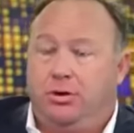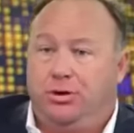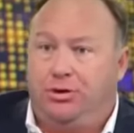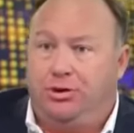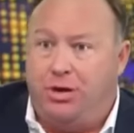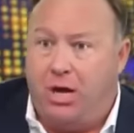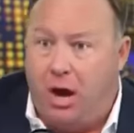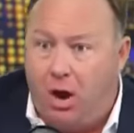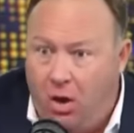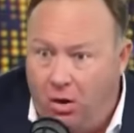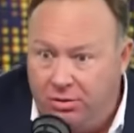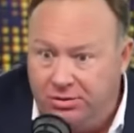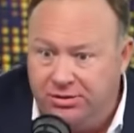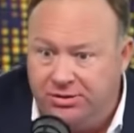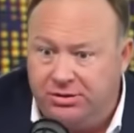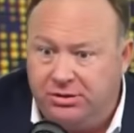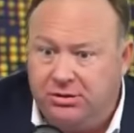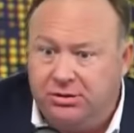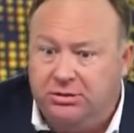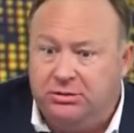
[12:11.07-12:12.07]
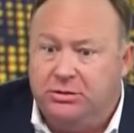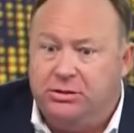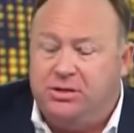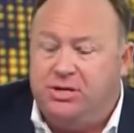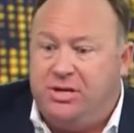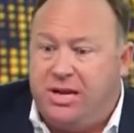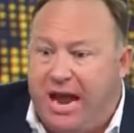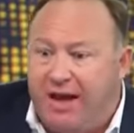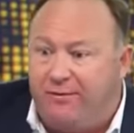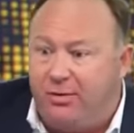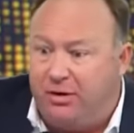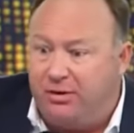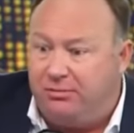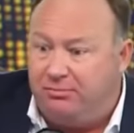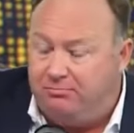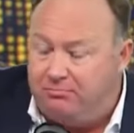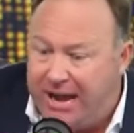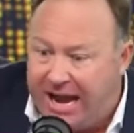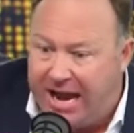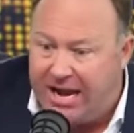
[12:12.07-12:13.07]
Jones never
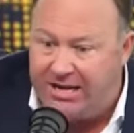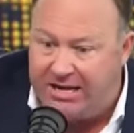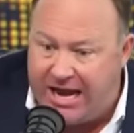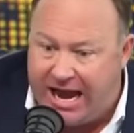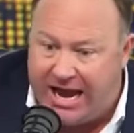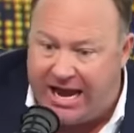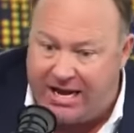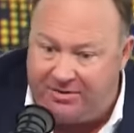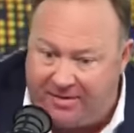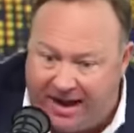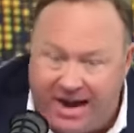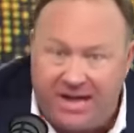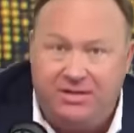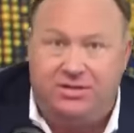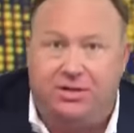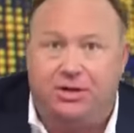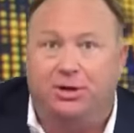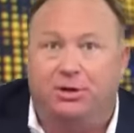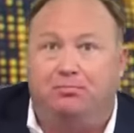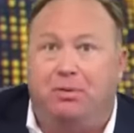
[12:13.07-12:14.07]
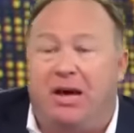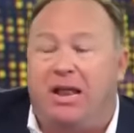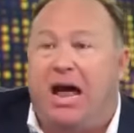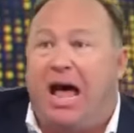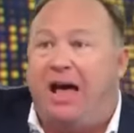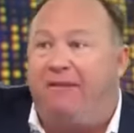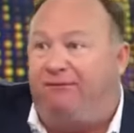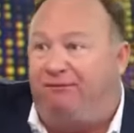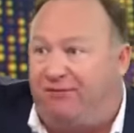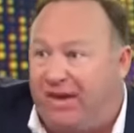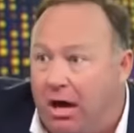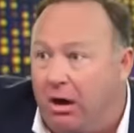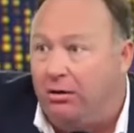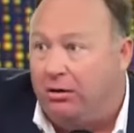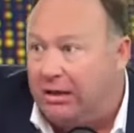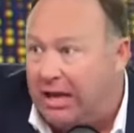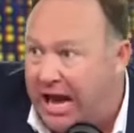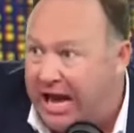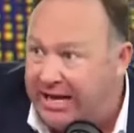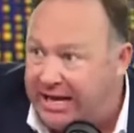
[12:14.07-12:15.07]
made gay advances, but I
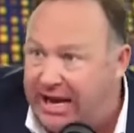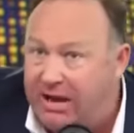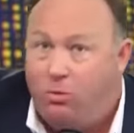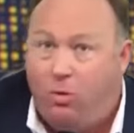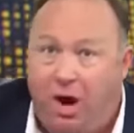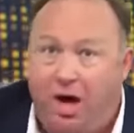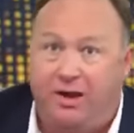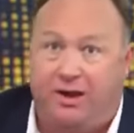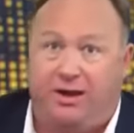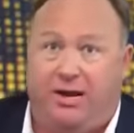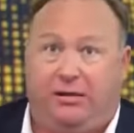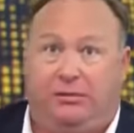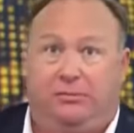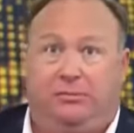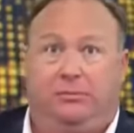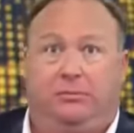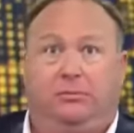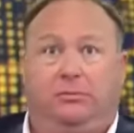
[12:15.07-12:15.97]
felt like he wanted it.